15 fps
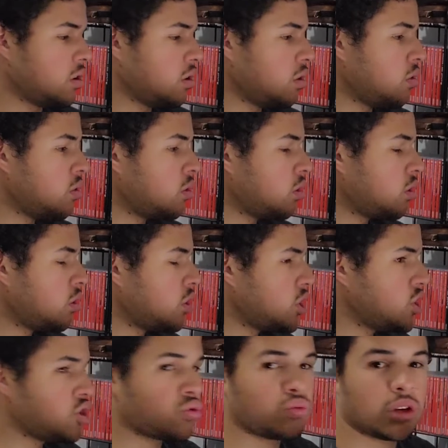or
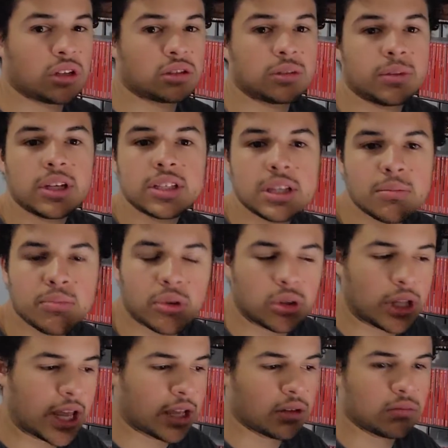you just want something simple
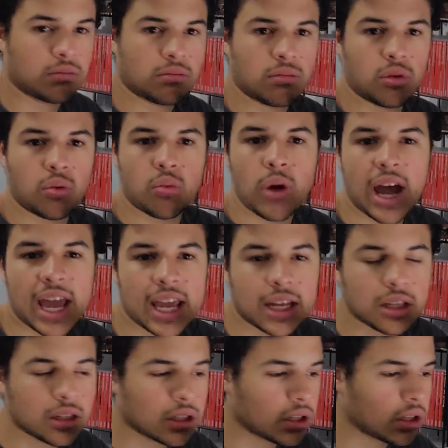like the white,